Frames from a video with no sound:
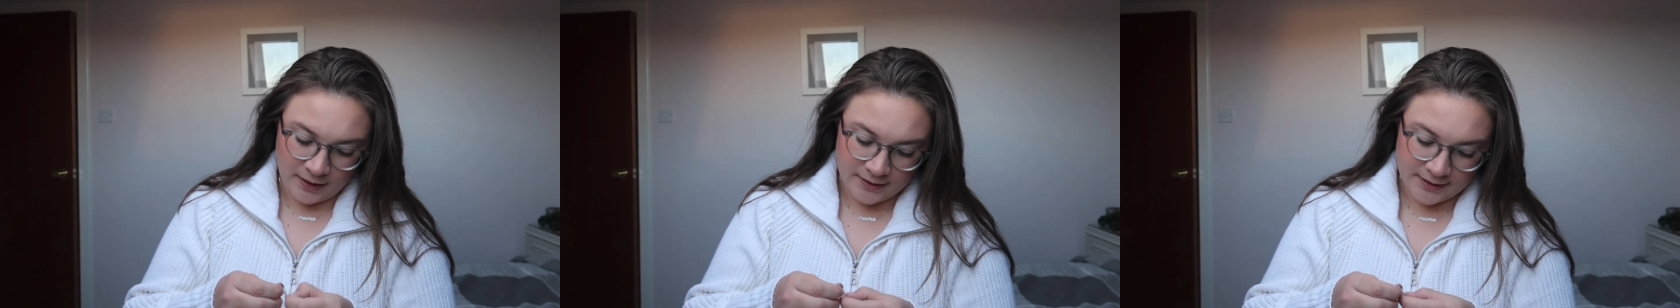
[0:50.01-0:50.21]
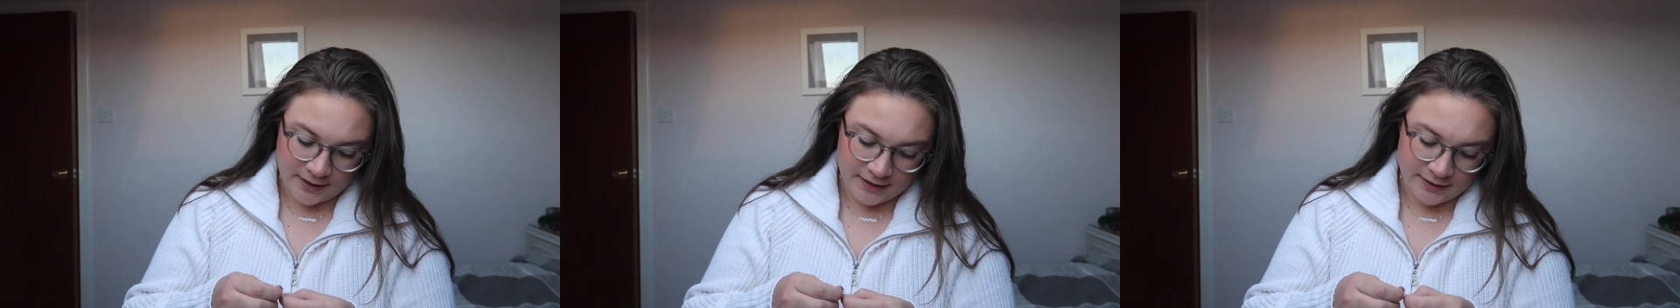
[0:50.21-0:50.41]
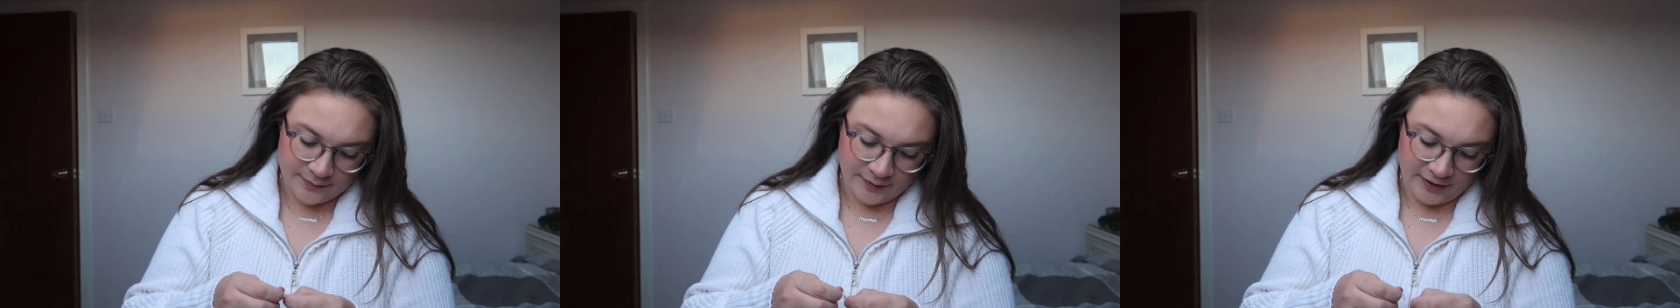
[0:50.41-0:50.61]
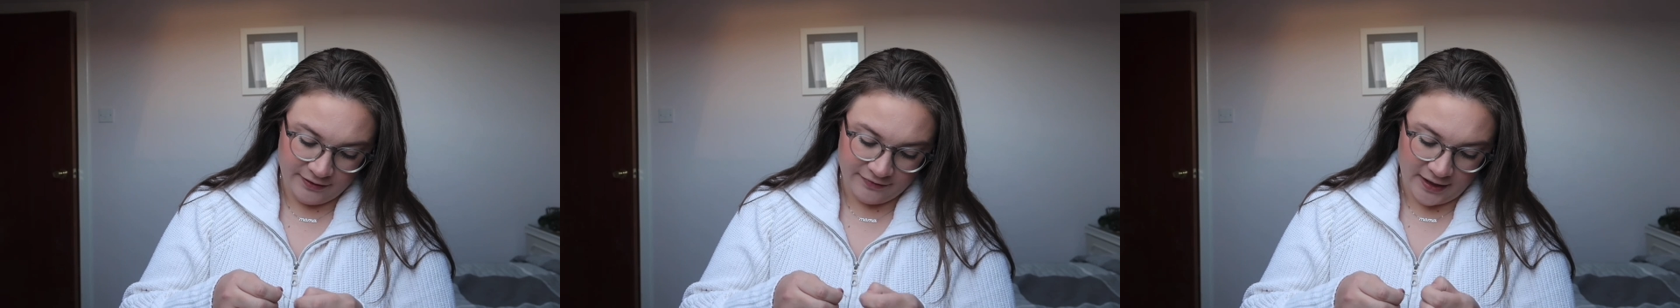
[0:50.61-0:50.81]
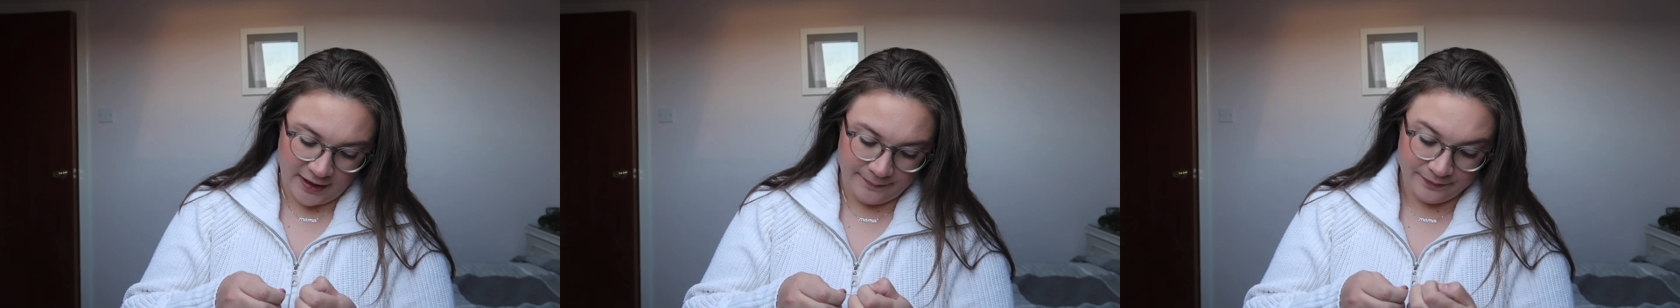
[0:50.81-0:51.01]
It's hard to
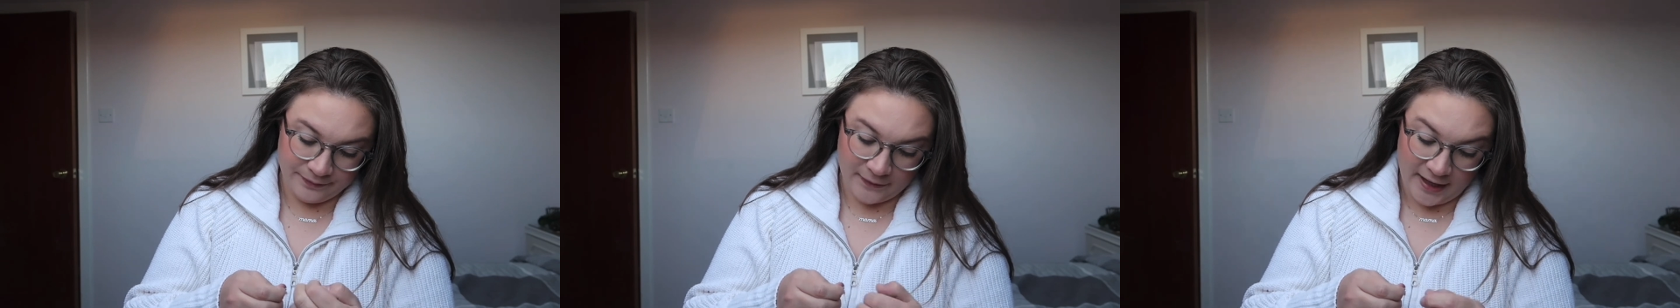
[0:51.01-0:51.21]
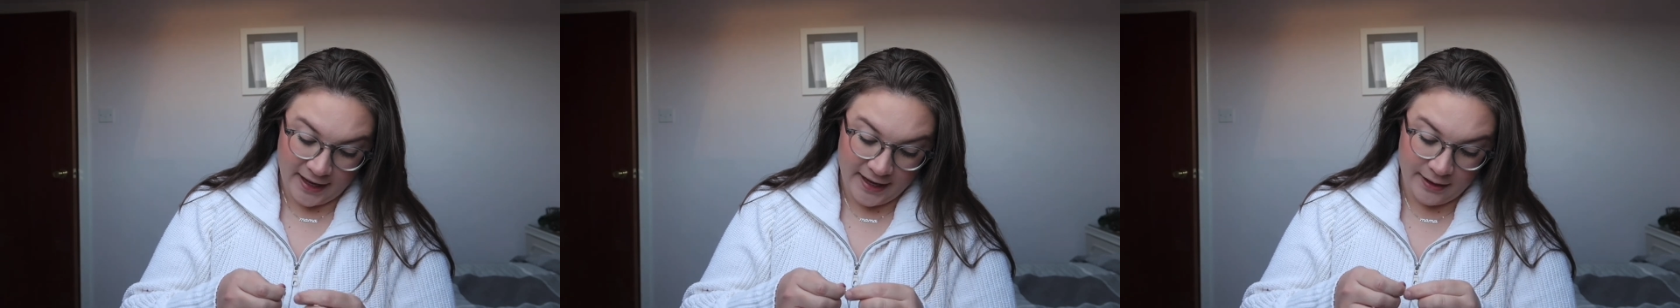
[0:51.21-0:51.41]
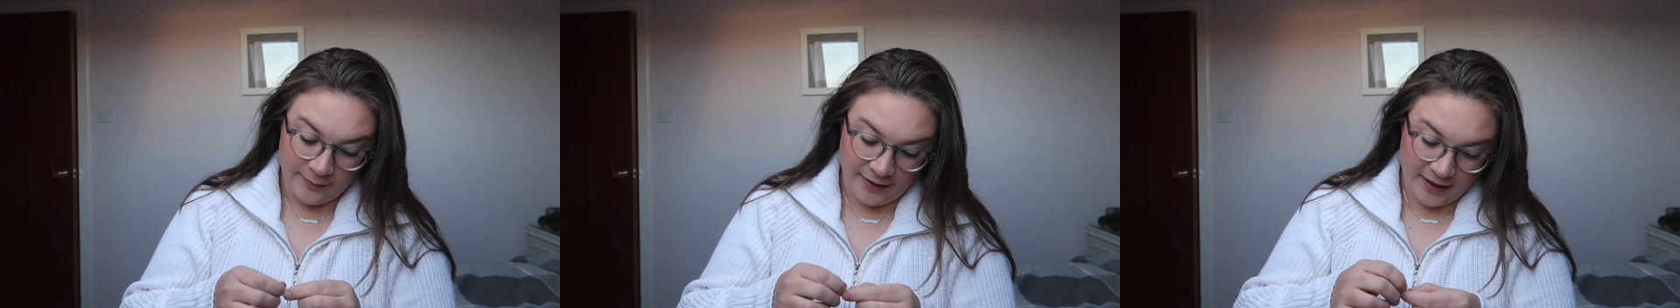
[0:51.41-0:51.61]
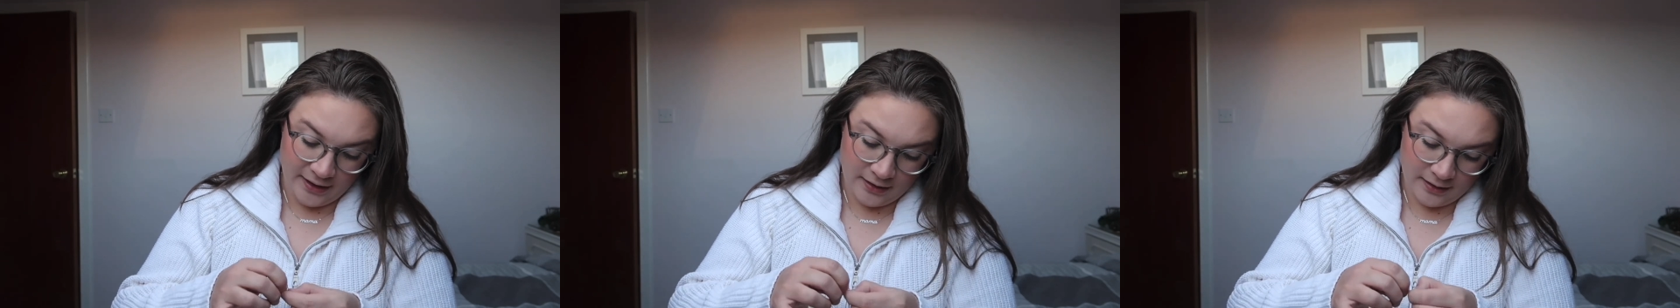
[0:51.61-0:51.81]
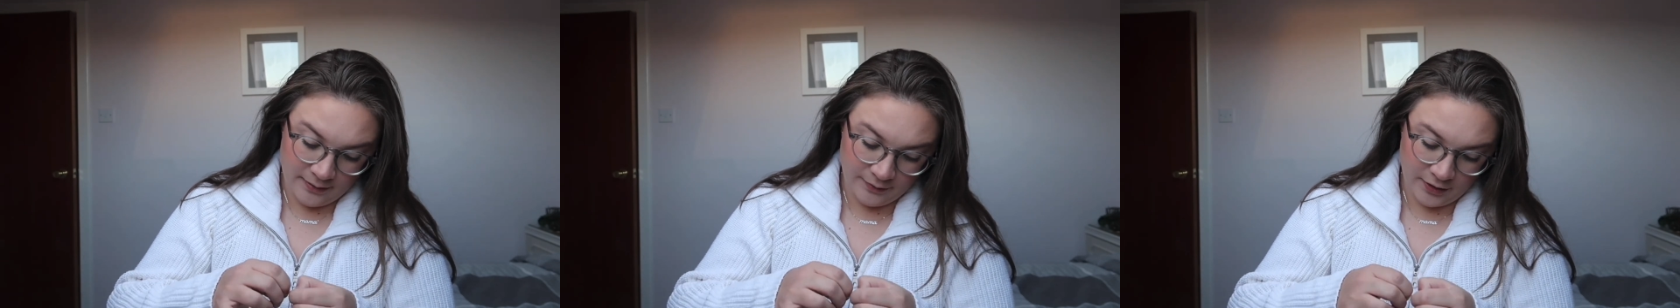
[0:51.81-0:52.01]
believe that.
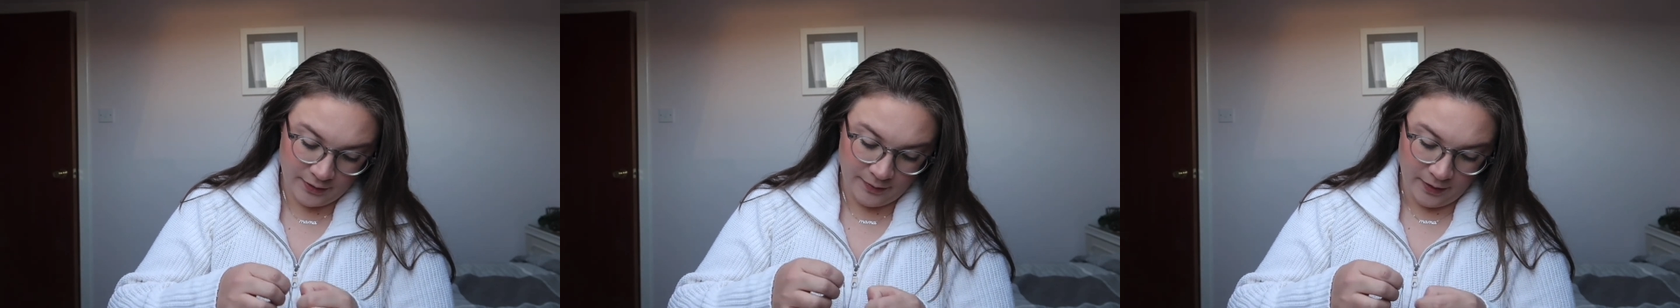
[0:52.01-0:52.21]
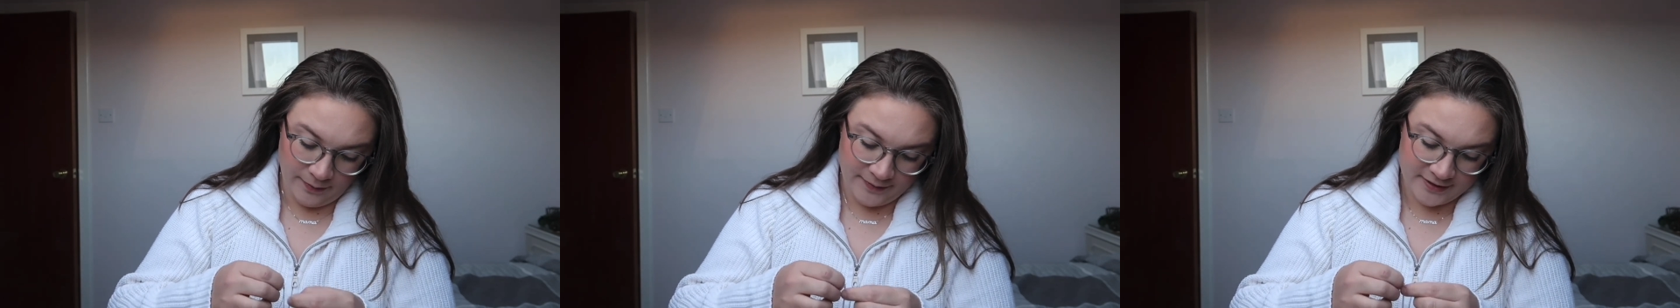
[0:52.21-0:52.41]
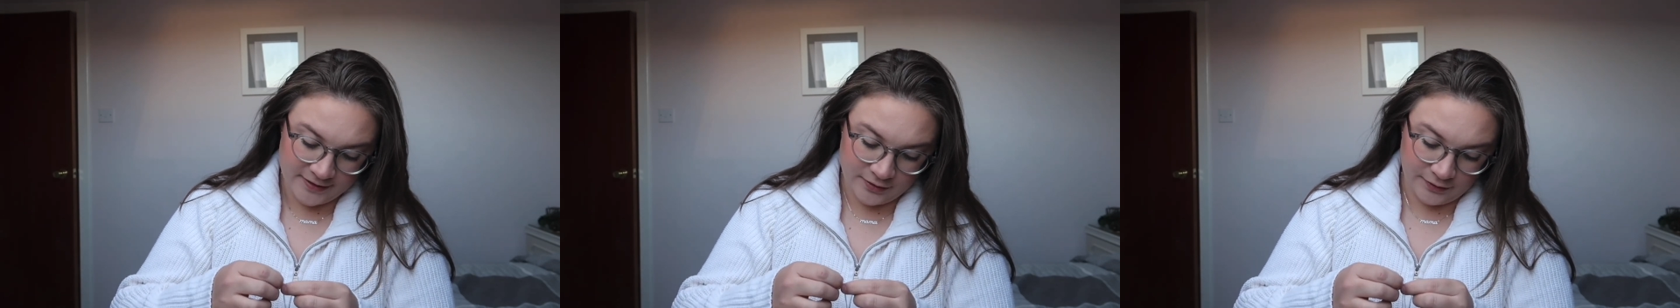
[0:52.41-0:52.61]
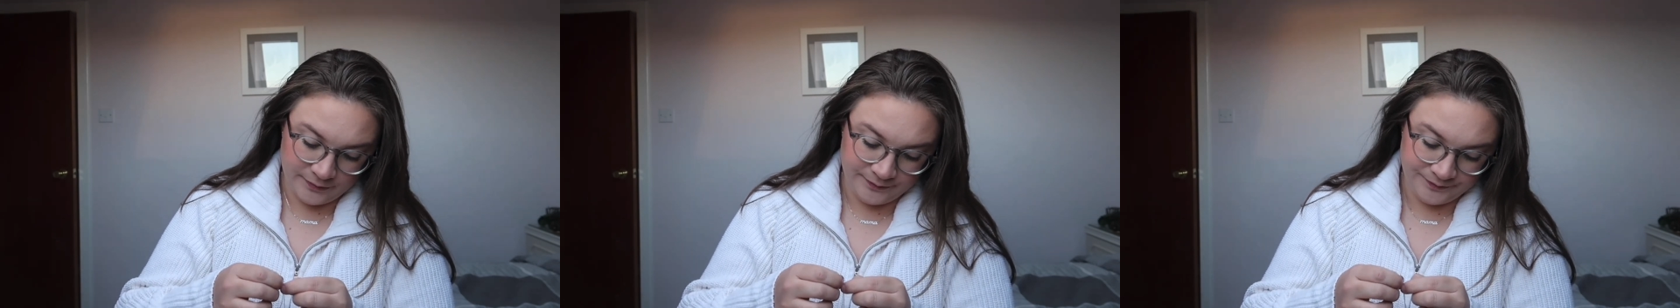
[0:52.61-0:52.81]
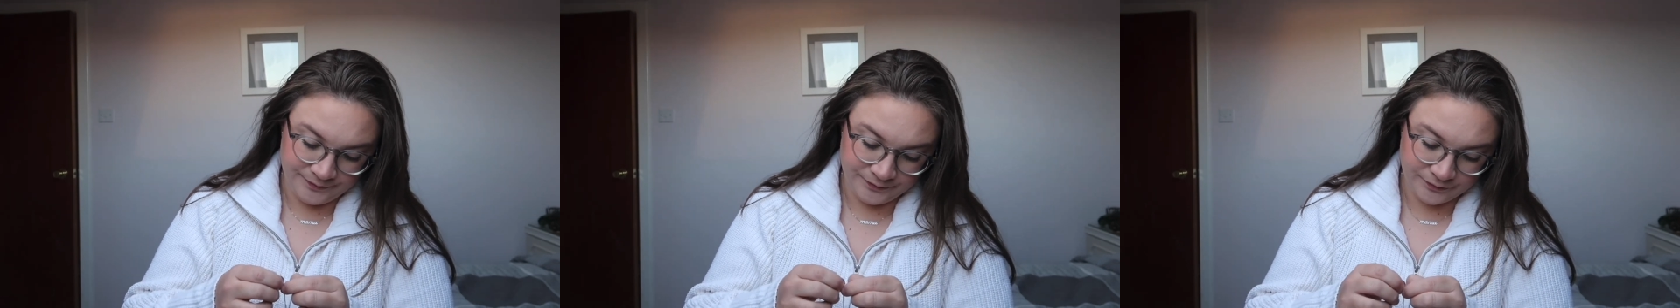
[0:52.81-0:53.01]
Anyway, I'm going to pop this on.